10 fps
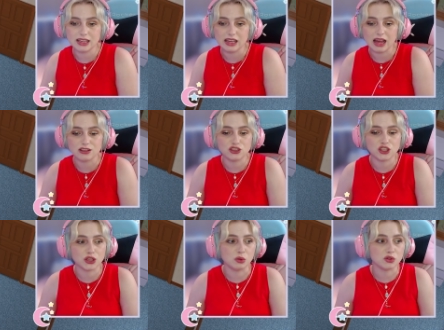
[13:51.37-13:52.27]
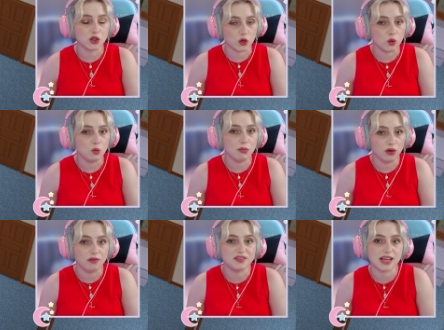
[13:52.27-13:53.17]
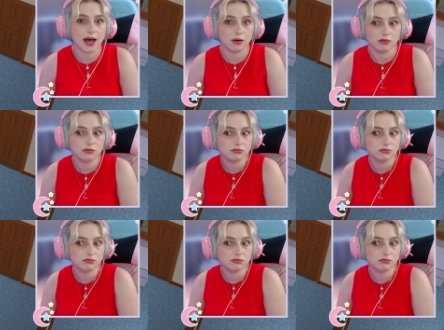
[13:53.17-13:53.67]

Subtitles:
get to choose who moves out.